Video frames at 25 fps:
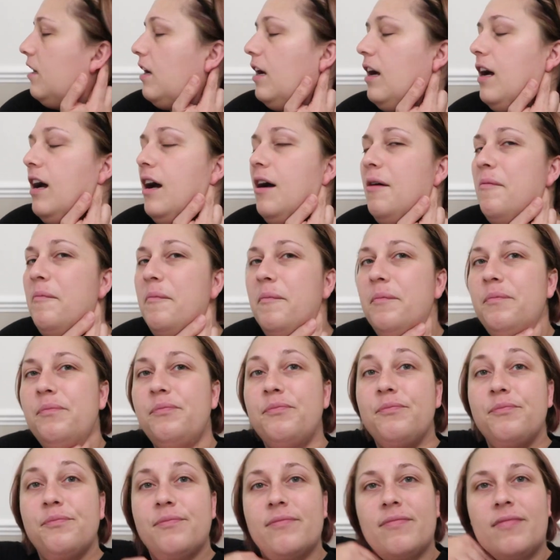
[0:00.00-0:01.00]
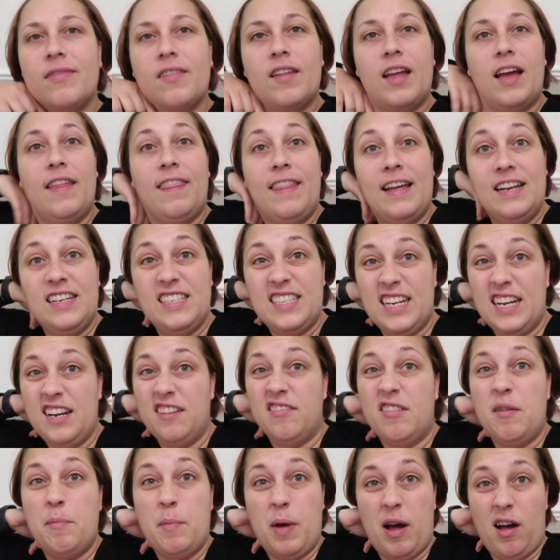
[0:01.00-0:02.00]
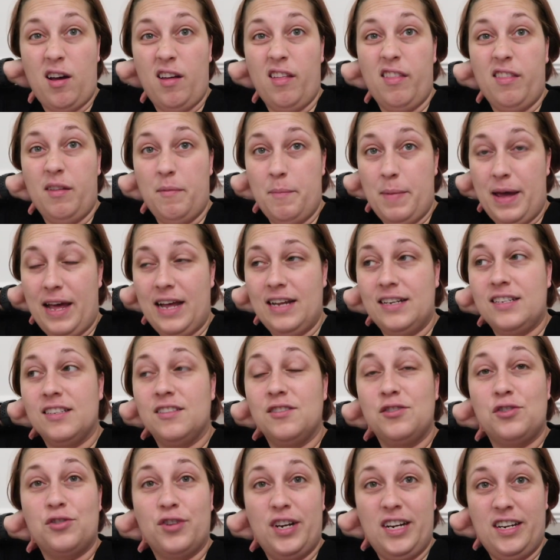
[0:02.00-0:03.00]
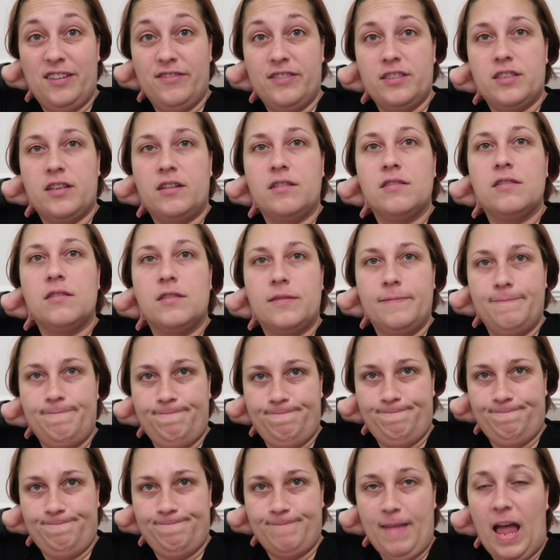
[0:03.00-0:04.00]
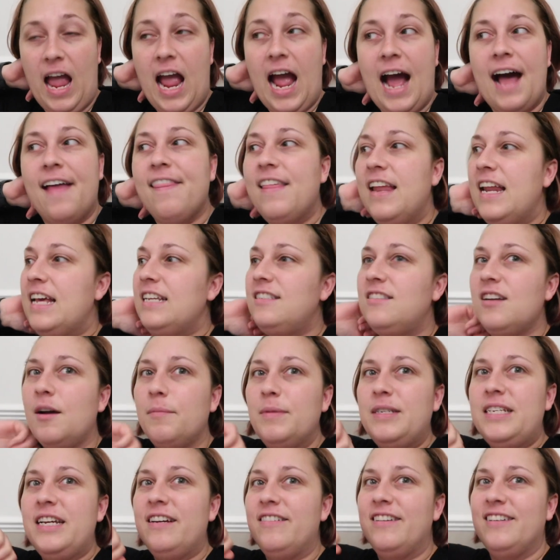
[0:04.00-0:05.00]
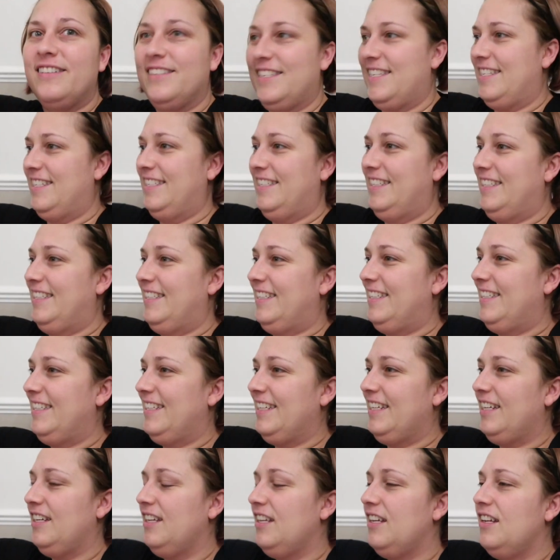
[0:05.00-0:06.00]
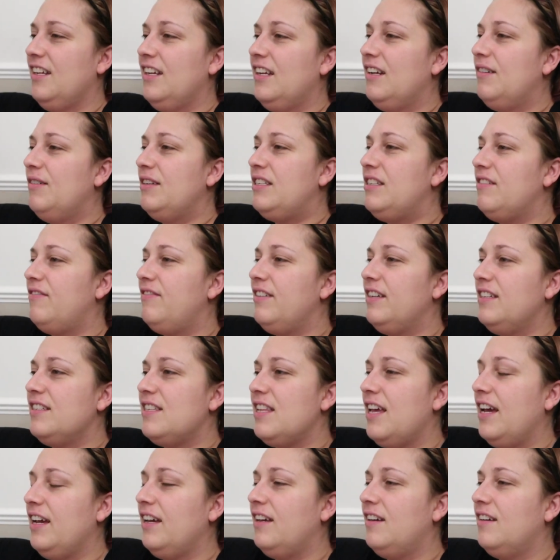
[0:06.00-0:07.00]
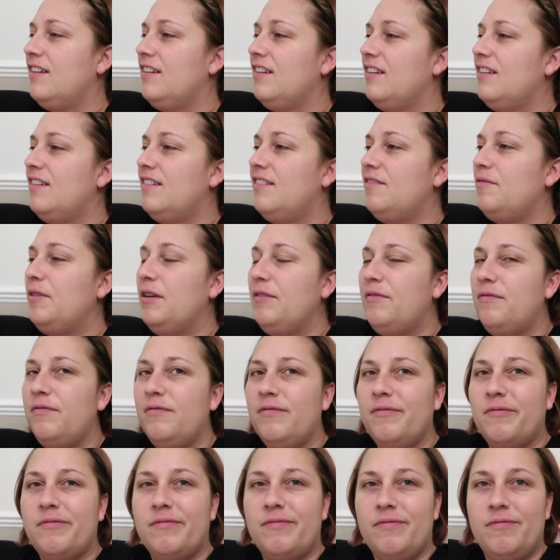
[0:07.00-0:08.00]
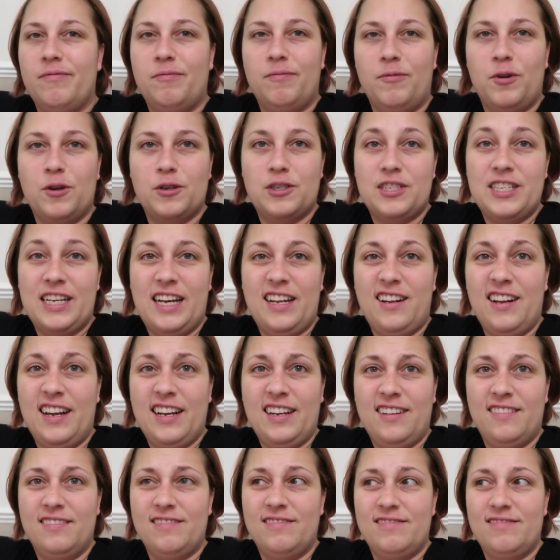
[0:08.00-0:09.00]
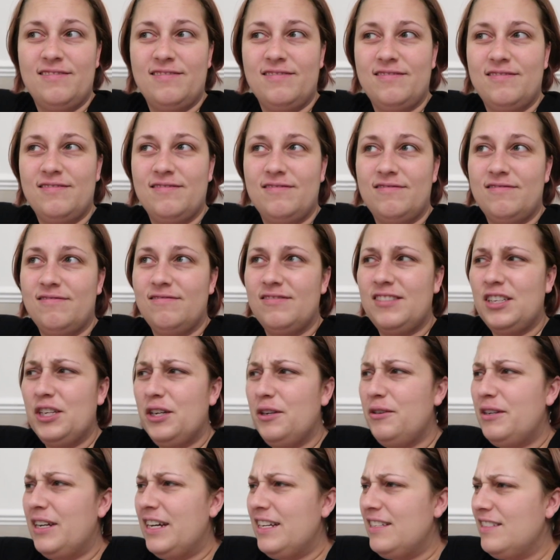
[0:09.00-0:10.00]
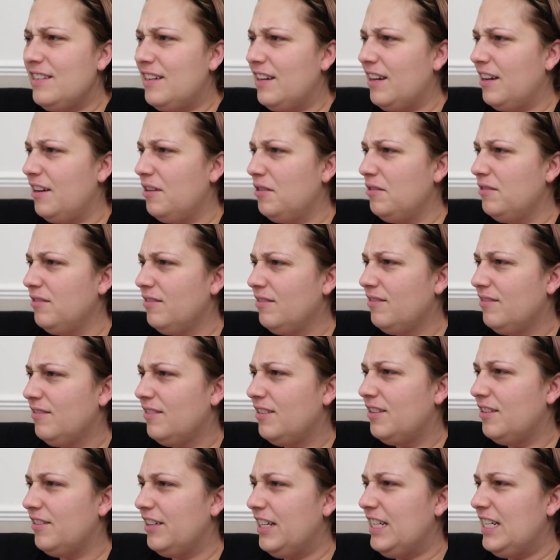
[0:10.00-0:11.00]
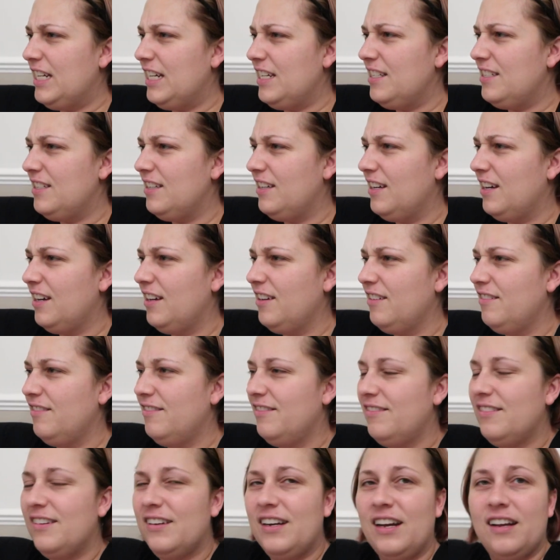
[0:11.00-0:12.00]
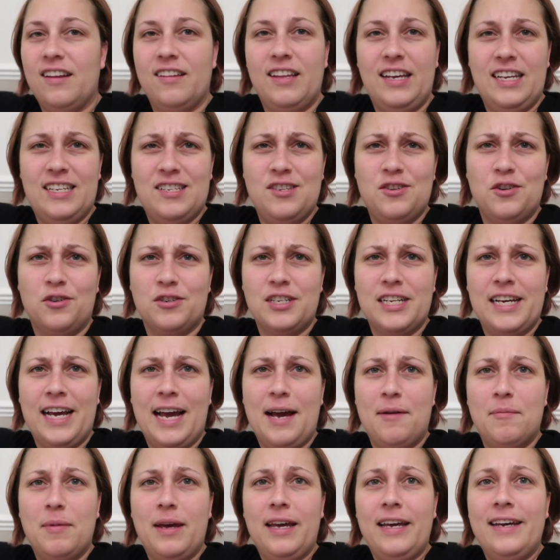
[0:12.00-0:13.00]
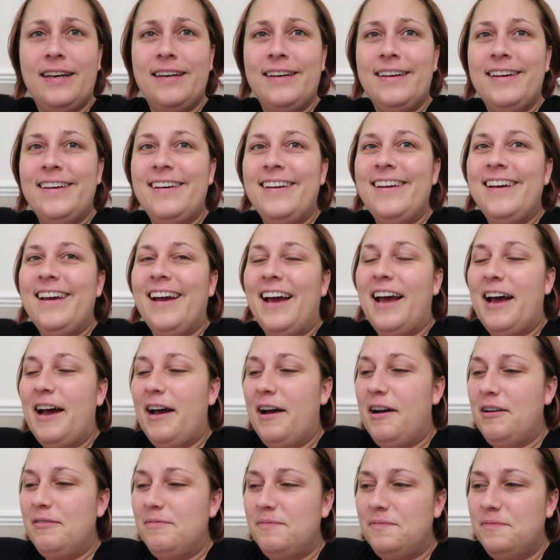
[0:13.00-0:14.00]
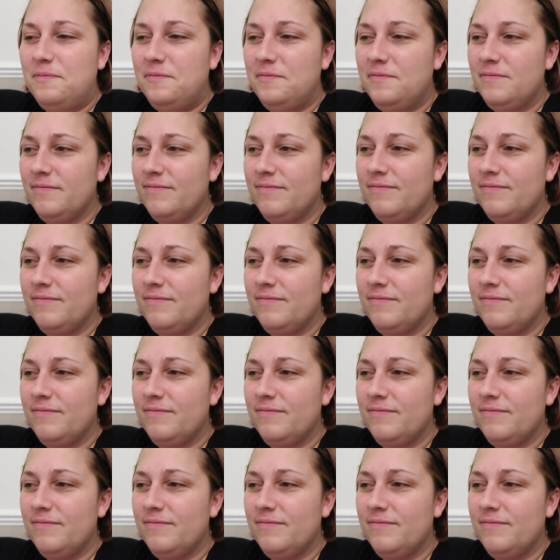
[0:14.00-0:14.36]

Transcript: um, and then dinner and bath and bed and strictly results, and then his dark materials, which it feels like we've watched that like two days ago, three days ago he's nodding at me. Um,